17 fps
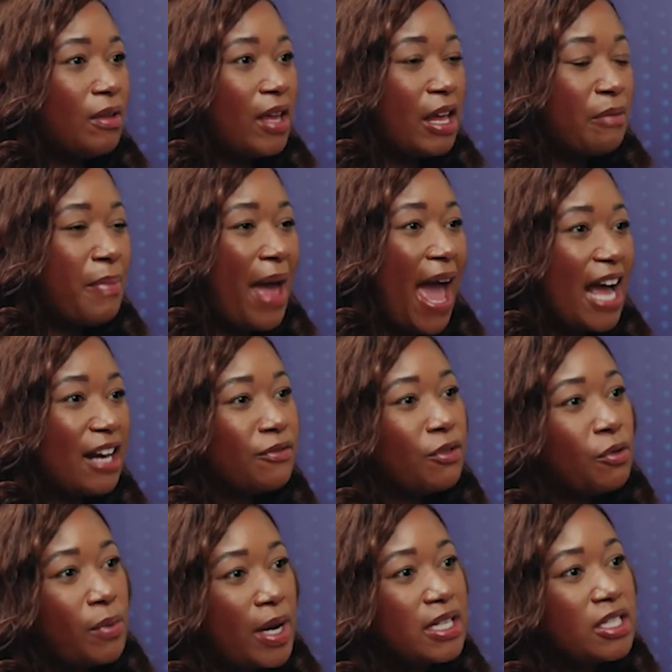
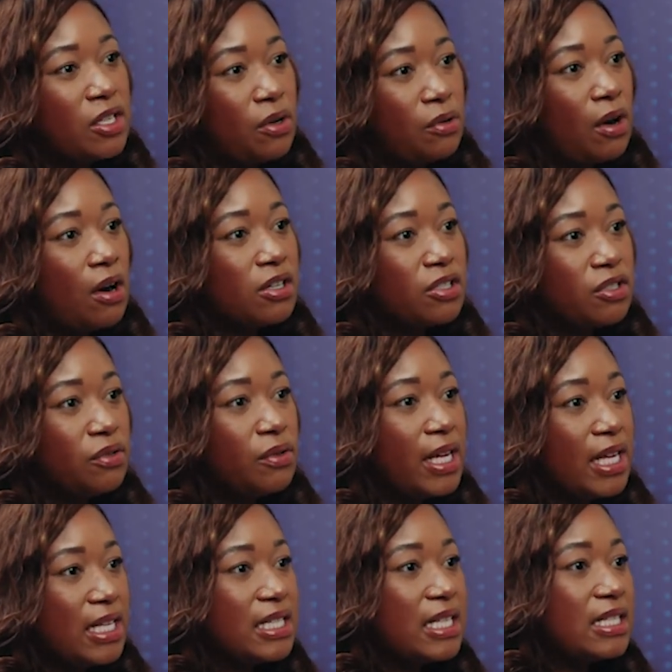impactful Redstone Arsenal
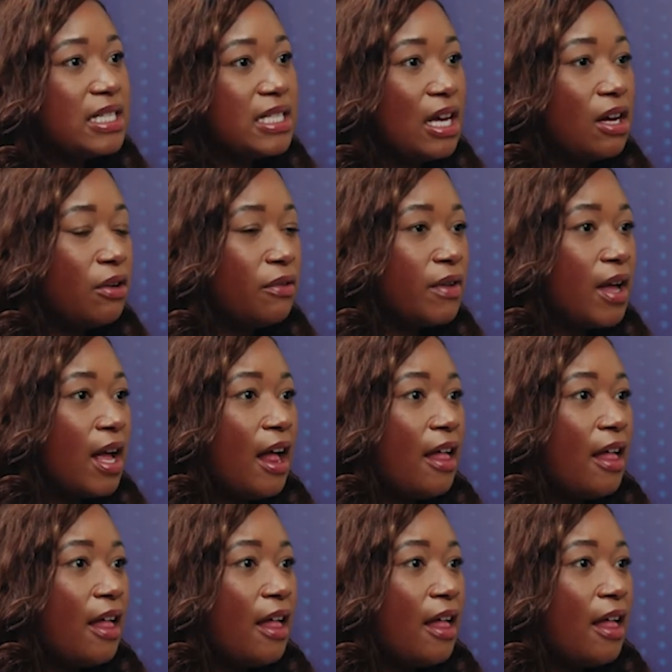is itself.